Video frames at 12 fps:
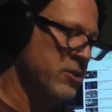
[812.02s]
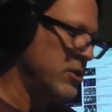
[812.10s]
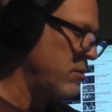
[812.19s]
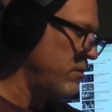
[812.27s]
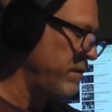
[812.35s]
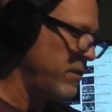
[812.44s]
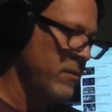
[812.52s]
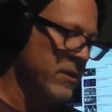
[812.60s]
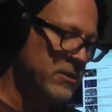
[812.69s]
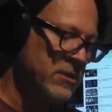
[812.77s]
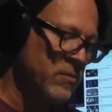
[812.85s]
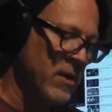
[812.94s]
show in a few
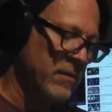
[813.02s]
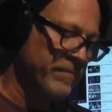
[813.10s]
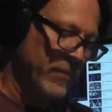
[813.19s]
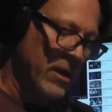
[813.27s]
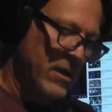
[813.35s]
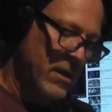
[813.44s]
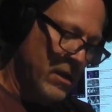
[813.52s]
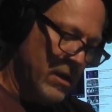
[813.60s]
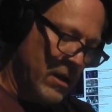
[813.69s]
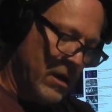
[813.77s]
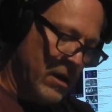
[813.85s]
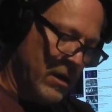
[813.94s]
weeks as well. Awesome.
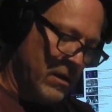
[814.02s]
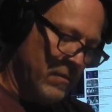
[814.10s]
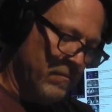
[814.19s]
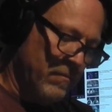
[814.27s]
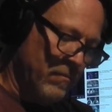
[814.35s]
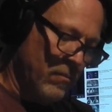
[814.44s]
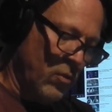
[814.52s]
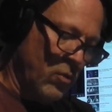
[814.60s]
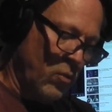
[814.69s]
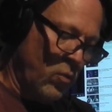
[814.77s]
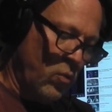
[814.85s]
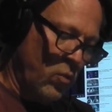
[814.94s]
Um,
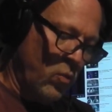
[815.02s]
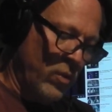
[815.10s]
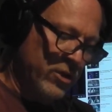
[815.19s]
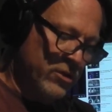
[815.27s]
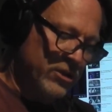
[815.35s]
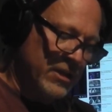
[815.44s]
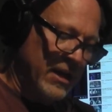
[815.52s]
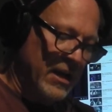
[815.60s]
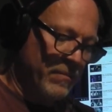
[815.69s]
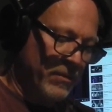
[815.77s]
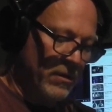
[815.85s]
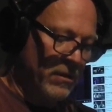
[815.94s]
when you're setting
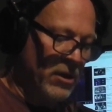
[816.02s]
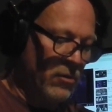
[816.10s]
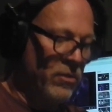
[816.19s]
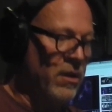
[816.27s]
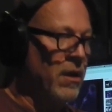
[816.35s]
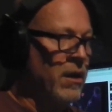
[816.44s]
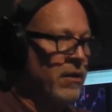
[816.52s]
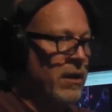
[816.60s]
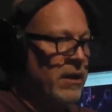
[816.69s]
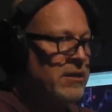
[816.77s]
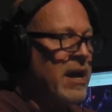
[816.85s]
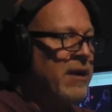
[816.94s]
up a you know a,
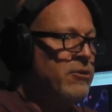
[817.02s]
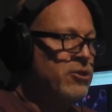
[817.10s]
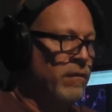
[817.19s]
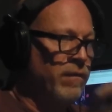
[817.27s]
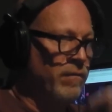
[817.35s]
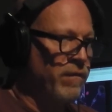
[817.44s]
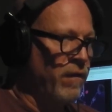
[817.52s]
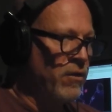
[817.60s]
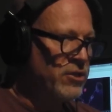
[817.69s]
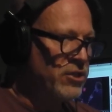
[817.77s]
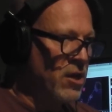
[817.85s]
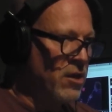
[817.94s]
an entire show from
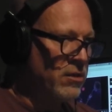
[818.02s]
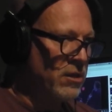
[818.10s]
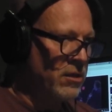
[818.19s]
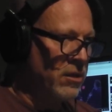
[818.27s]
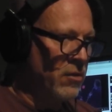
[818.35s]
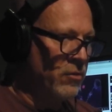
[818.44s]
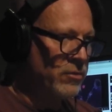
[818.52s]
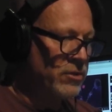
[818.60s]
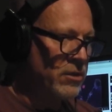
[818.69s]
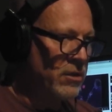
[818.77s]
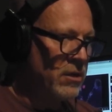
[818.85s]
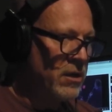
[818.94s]
first song to
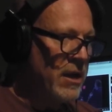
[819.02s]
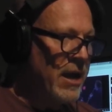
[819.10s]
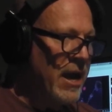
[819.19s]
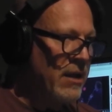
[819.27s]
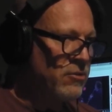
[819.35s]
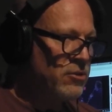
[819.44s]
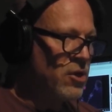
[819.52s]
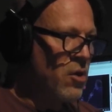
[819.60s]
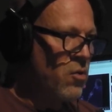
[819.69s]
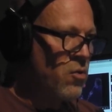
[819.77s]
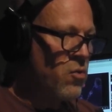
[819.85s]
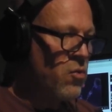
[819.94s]
close, mm. and there's
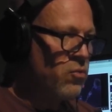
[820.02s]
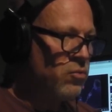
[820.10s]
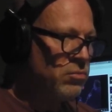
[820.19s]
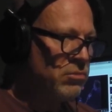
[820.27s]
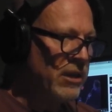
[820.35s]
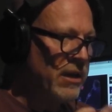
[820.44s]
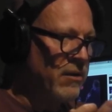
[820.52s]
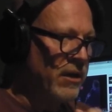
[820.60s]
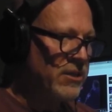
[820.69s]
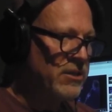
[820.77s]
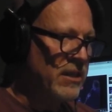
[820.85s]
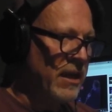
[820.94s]
no
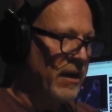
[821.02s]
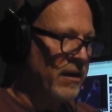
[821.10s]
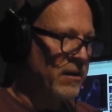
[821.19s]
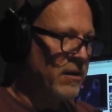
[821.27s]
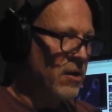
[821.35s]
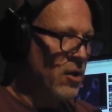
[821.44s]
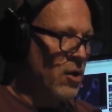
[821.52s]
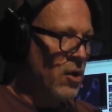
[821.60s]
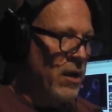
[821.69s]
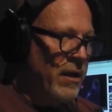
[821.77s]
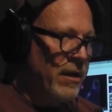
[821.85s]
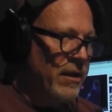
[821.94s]
lyrics there,
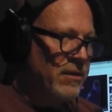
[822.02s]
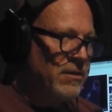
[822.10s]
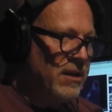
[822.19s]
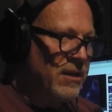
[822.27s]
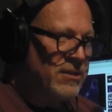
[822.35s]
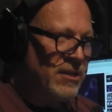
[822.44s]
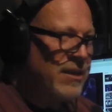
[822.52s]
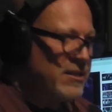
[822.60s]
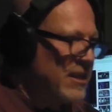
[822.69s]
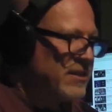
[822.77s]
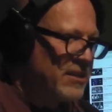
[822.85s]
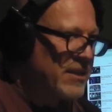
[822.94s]
is it,
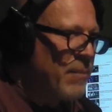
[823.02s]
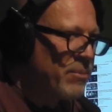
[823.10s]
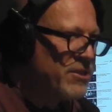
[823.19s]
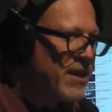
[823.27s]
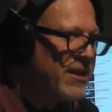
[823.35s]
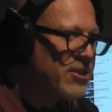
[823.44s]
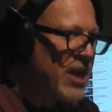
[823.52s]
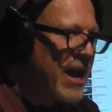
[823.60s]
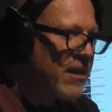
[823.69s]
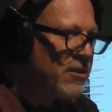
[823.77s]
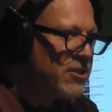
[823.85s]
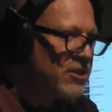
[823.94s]
is it does that present a
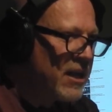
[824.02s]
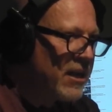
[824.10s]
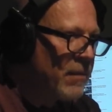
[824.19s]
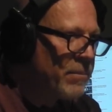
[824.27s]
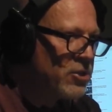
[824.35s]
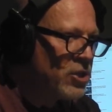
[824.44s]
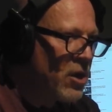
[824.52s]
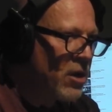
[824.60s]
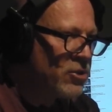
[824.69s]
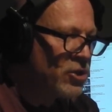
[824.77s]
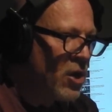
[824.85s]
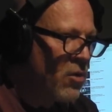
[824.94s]
challenge setting up a, show?
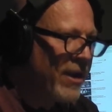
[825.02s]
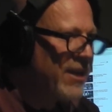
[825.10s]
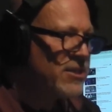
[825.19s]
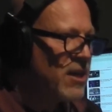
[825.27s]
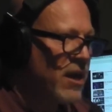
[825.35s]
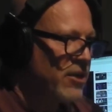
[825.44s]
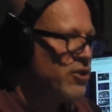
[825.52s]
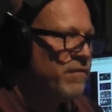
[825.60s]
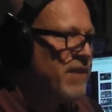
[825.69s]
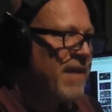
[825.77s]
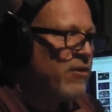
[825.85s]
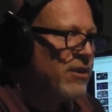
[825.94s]
A show? I guess not because
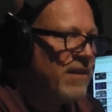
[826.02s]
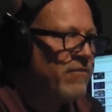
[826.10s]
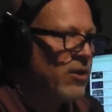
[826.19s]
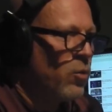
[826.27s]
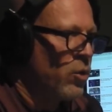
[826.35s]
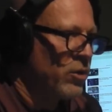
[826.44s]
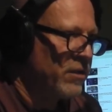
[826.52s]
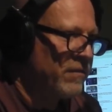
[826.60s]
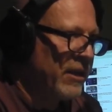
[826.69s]
you've never lived in a world of